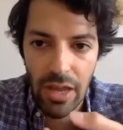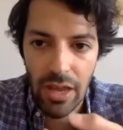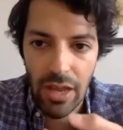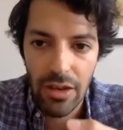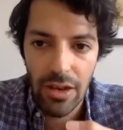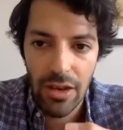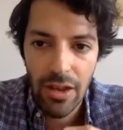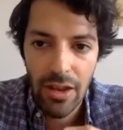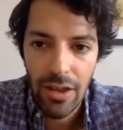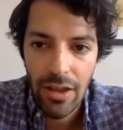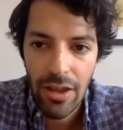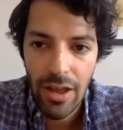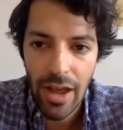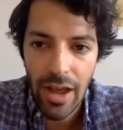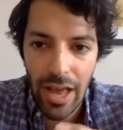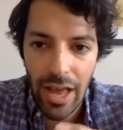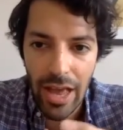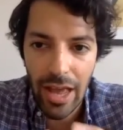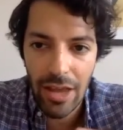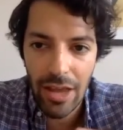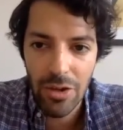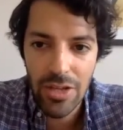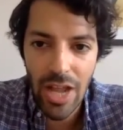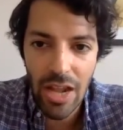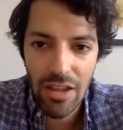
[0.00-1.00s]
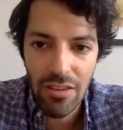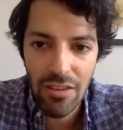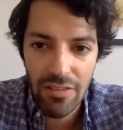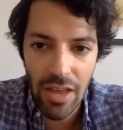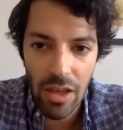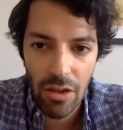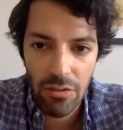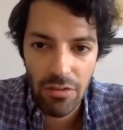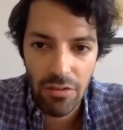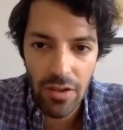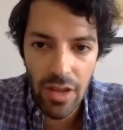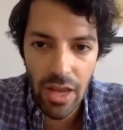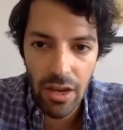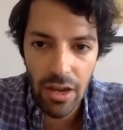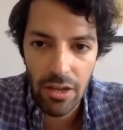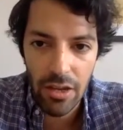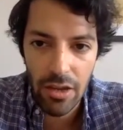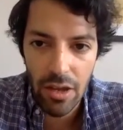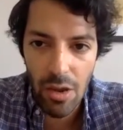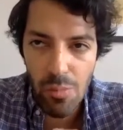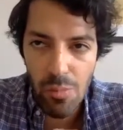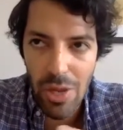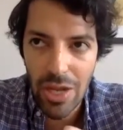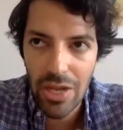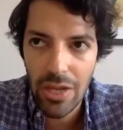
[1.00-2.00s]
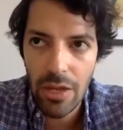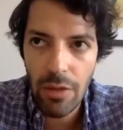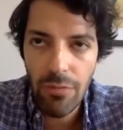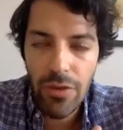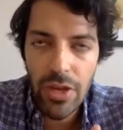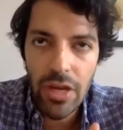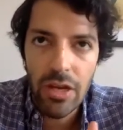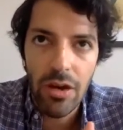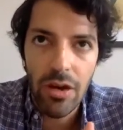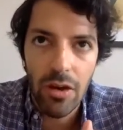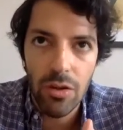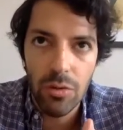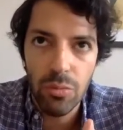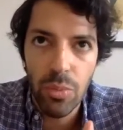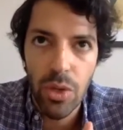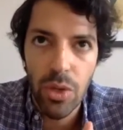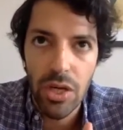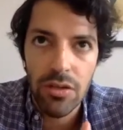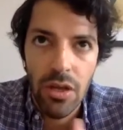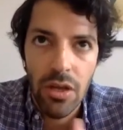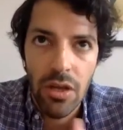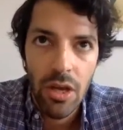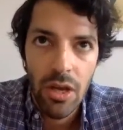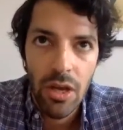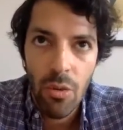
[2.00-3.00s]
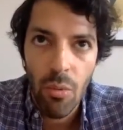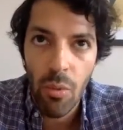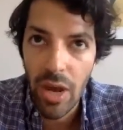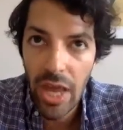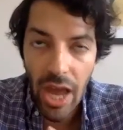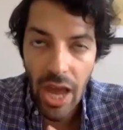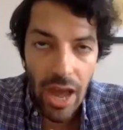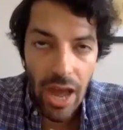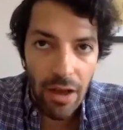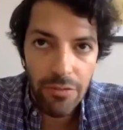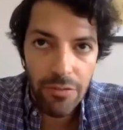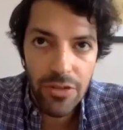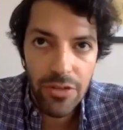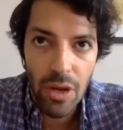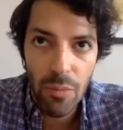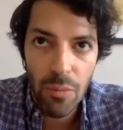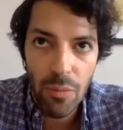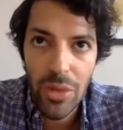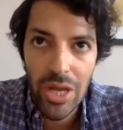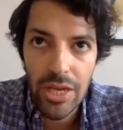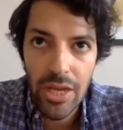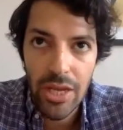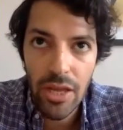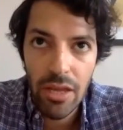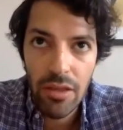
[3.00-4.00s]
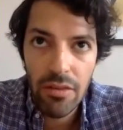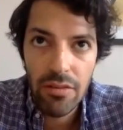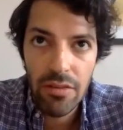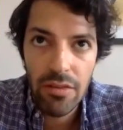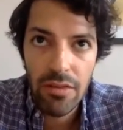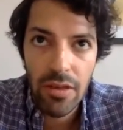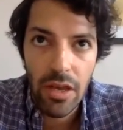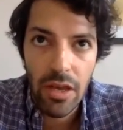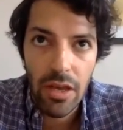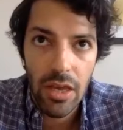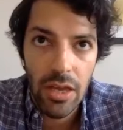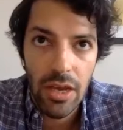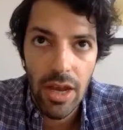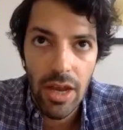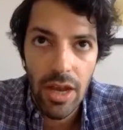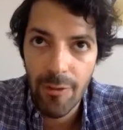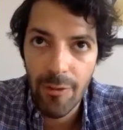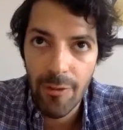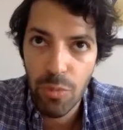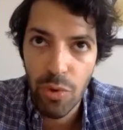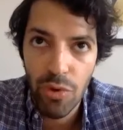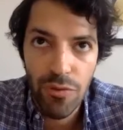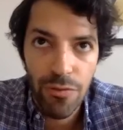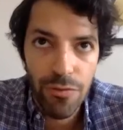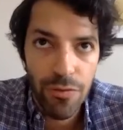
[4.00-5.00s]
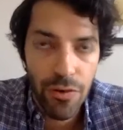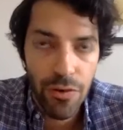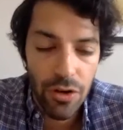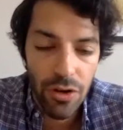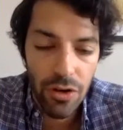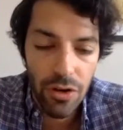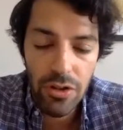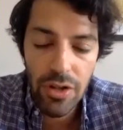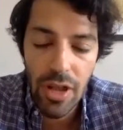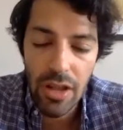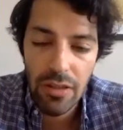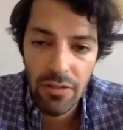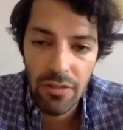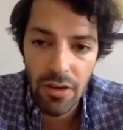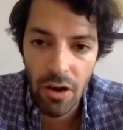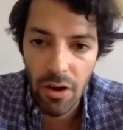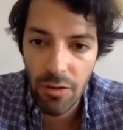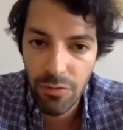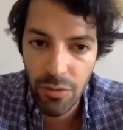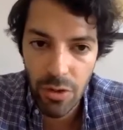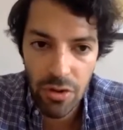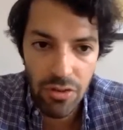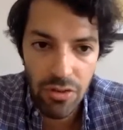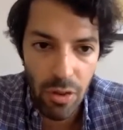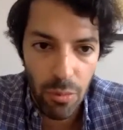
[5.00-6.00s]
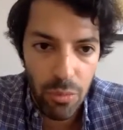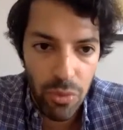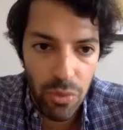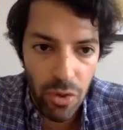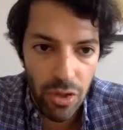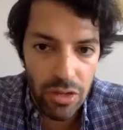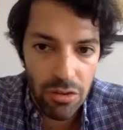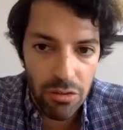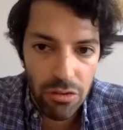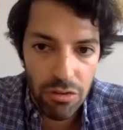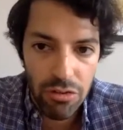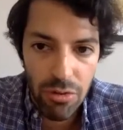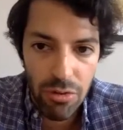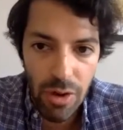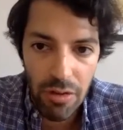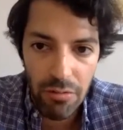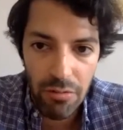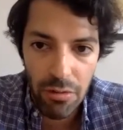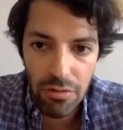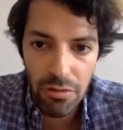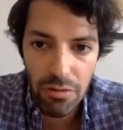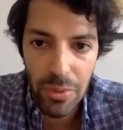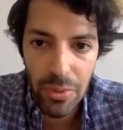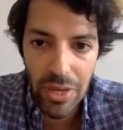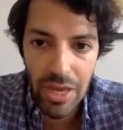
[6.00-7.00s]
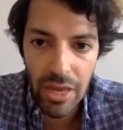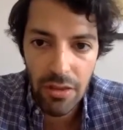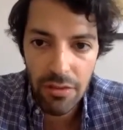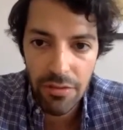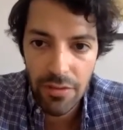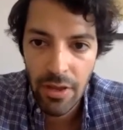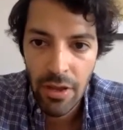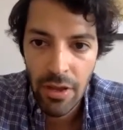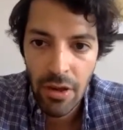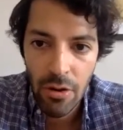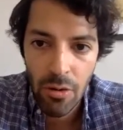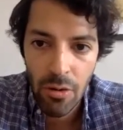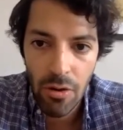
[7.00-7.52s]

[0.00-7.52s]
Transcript: And I know that sounds like a bit difficult, but we have companies in our portfolio that are, for example, in the travel space,